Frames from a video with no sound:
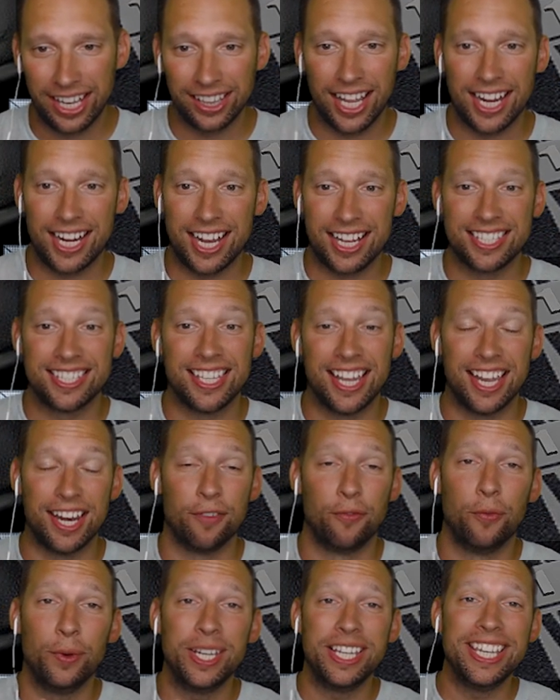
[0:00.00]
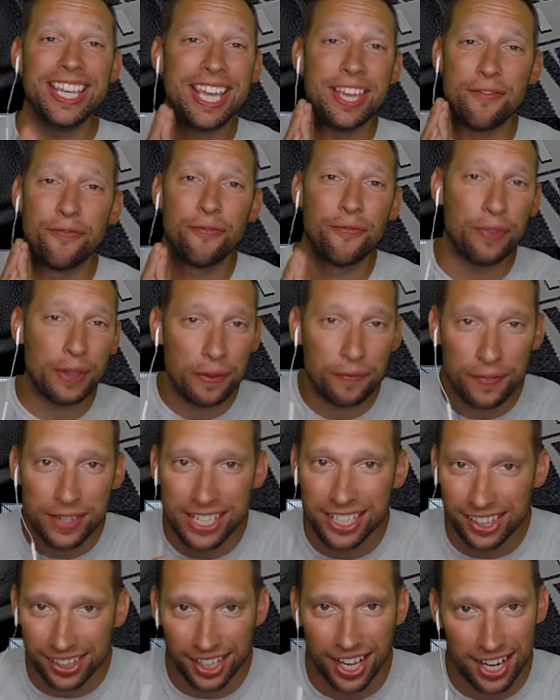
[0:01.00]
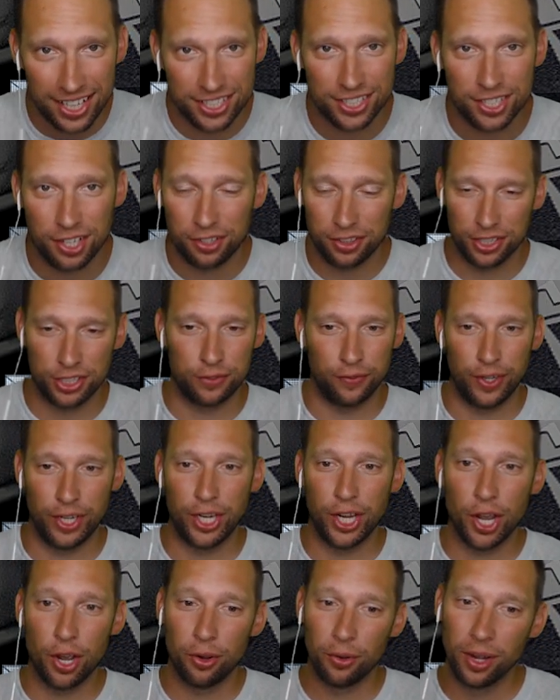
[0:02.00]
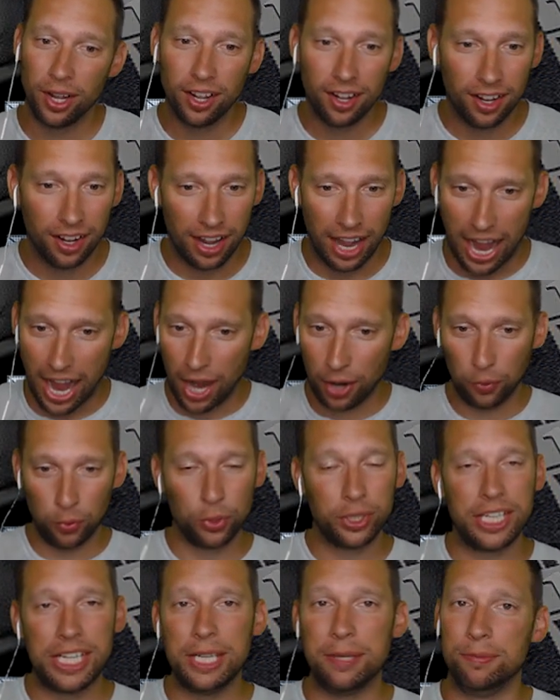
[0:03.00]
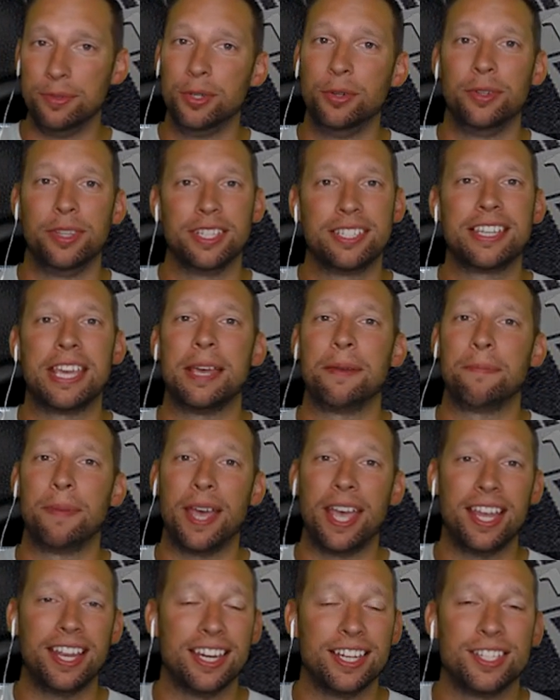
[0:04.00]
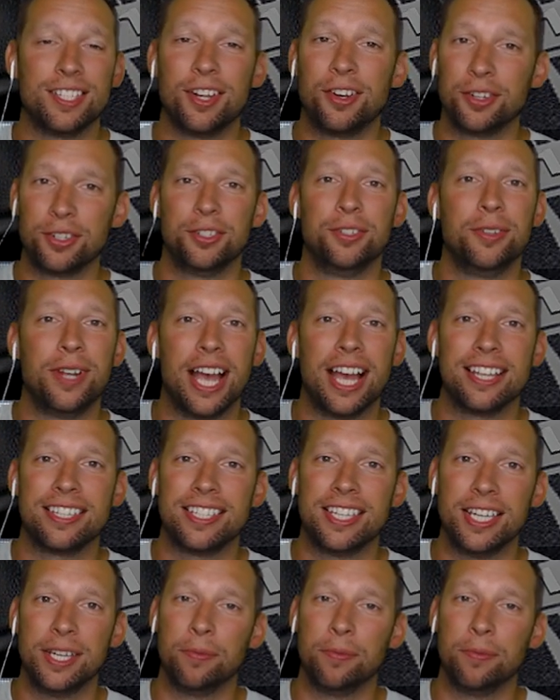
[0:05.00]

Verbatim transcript: And like I said, if we can get fifty likes on this video, I will keep doing this campaign as long as you guys